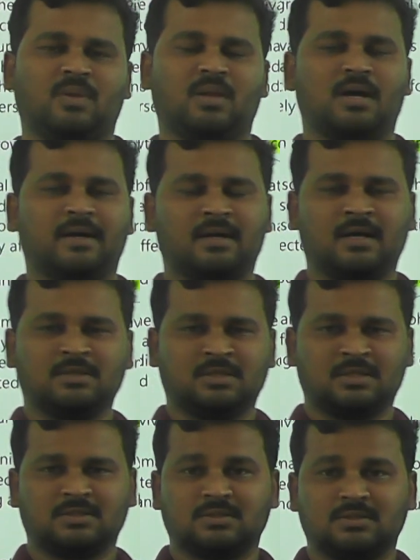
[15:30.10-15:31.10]
Agriculture
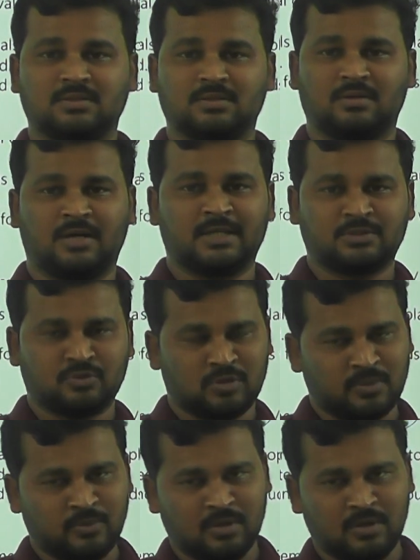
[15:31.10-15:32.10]
is not
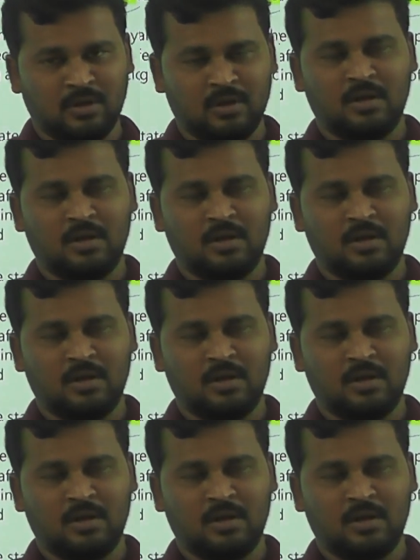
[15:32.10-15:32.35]
suitable